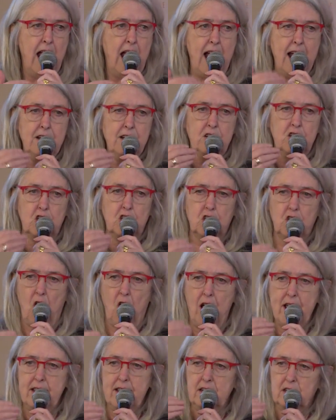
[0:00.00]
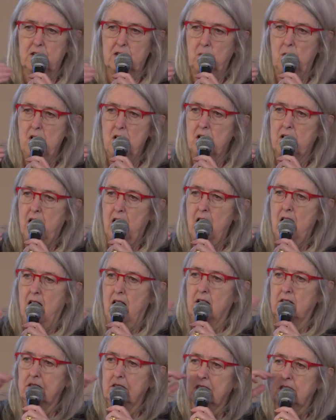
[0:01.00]
and trying to work
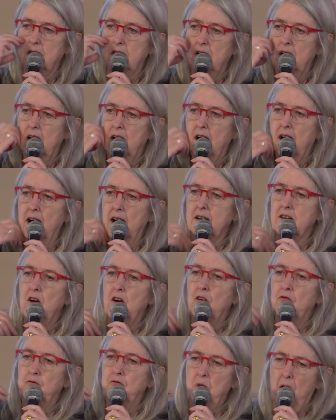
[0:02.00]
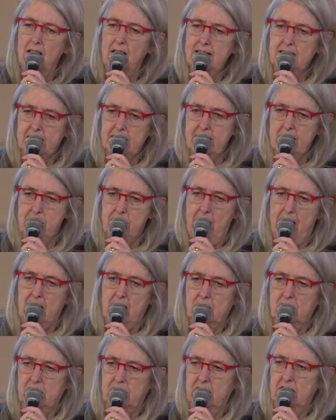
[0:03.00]
out and writing
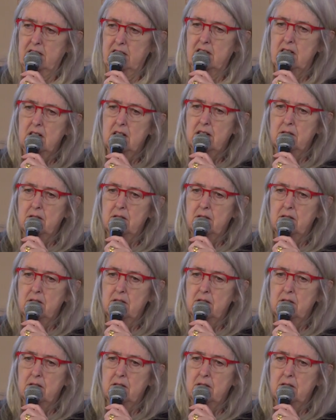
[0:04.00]
about it,